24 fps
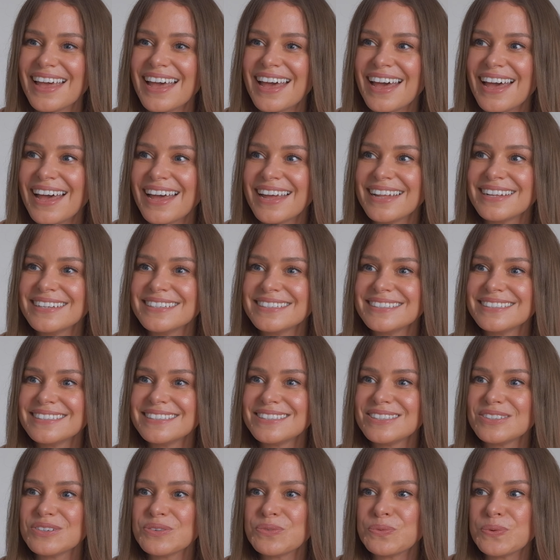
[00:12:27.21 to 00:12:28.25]

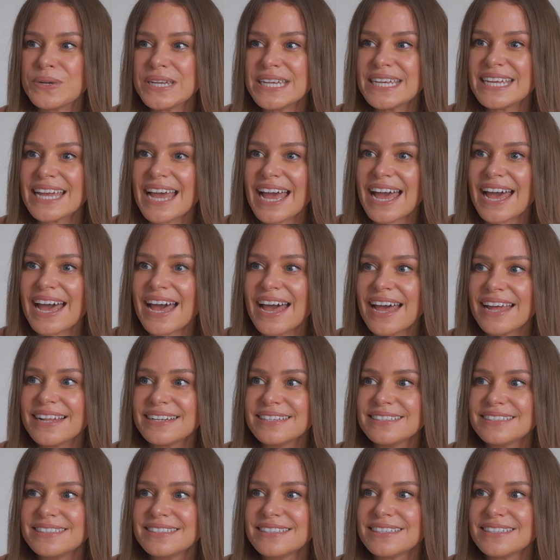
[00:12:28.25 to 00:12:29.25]
and we had